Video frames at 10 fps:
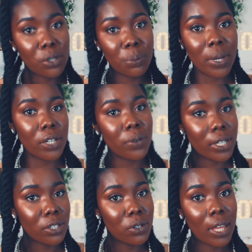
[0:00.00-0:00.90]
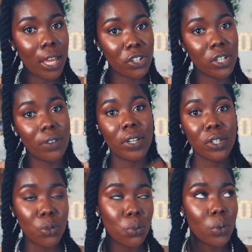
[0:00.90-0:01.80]
to penetrate into the hair shaft
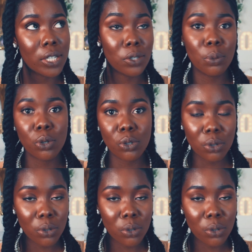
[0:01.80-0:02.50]
and do what it's supposed to